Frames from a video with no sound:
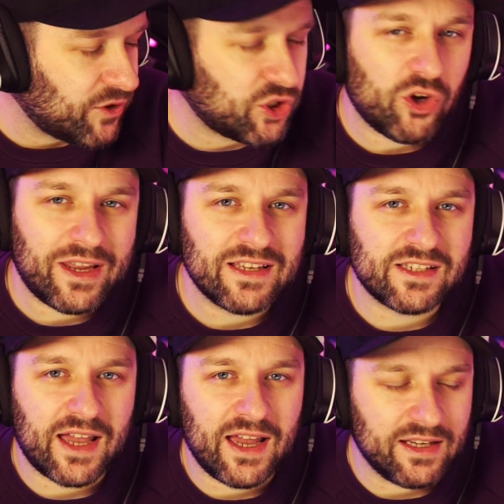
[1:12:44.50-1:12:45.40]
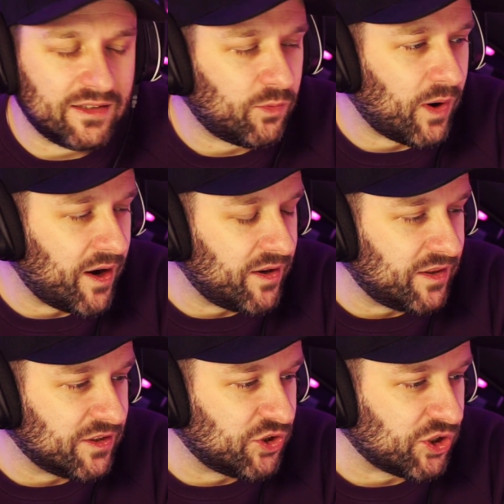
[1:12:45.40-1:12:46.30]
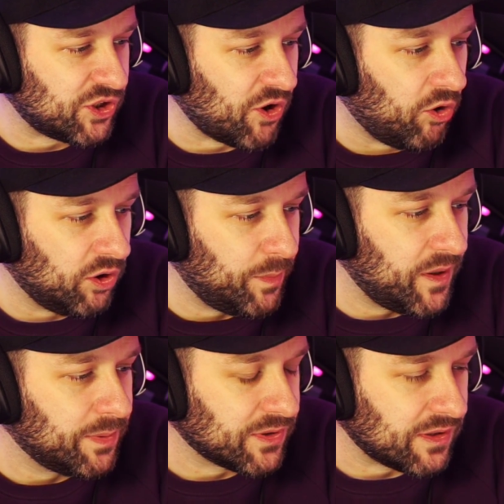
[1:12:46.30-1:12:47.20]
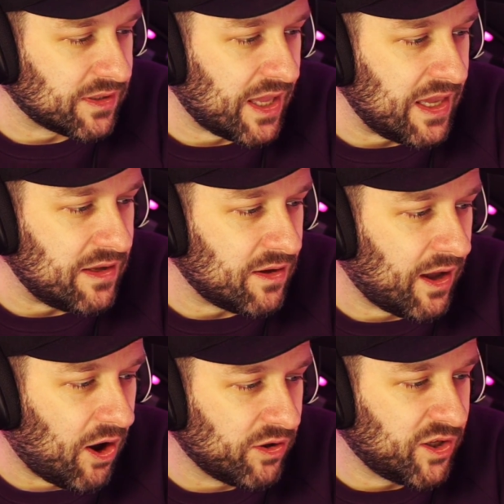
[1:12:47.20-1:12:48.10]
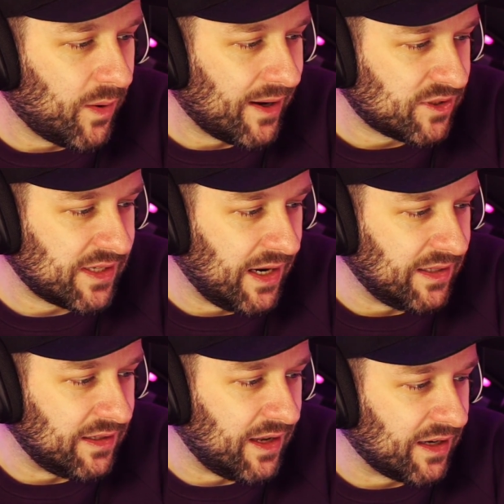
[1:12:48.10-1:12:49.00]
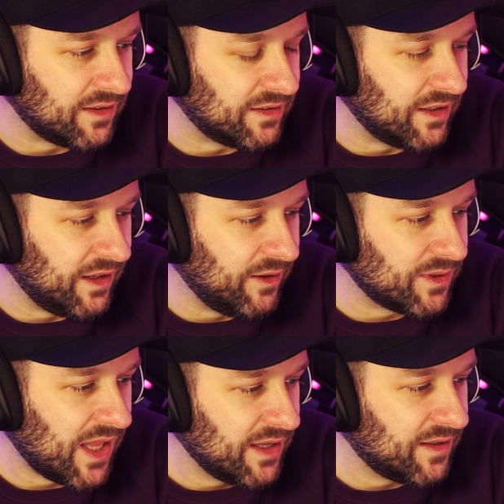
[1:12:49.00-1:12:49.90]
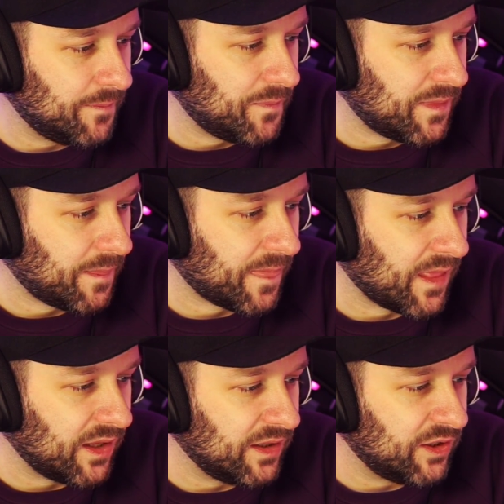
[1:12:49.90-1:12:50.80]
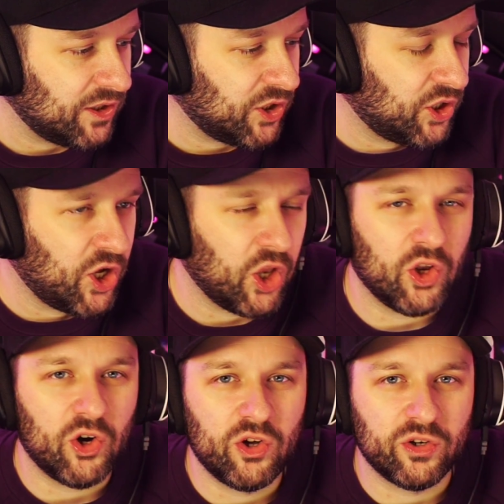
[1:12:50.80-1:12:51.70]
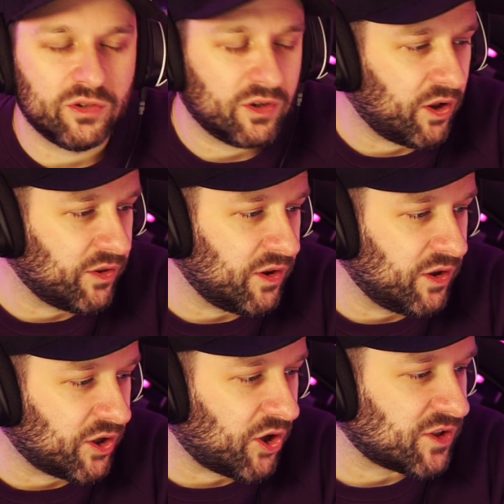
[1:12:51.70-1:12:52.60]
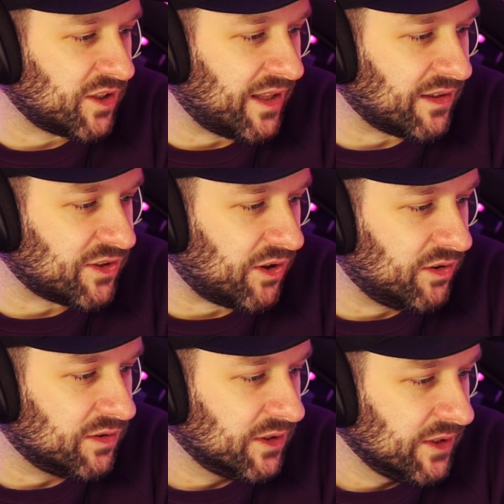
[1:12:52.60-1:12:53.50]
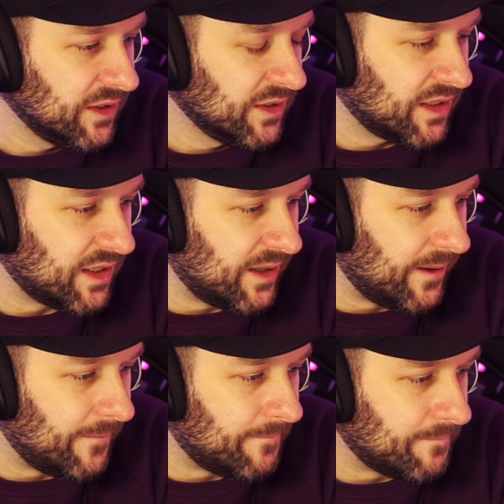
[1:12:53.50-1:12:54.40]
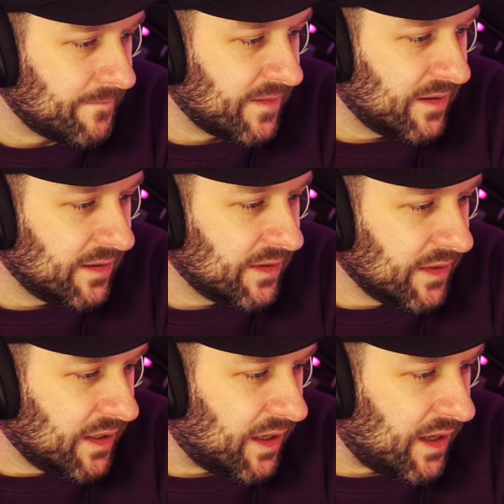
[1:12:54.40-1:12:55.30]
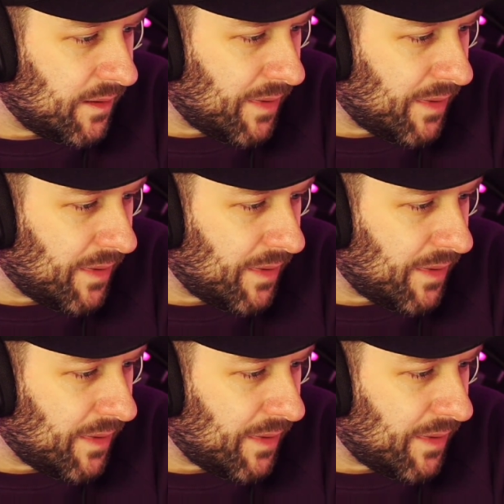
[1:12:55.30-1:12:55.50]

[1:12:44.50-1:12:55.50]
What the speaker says: stuck inside where there's just all the people, so there's the heat, or you go outside and it was like Cologne on the Costa del Sol. My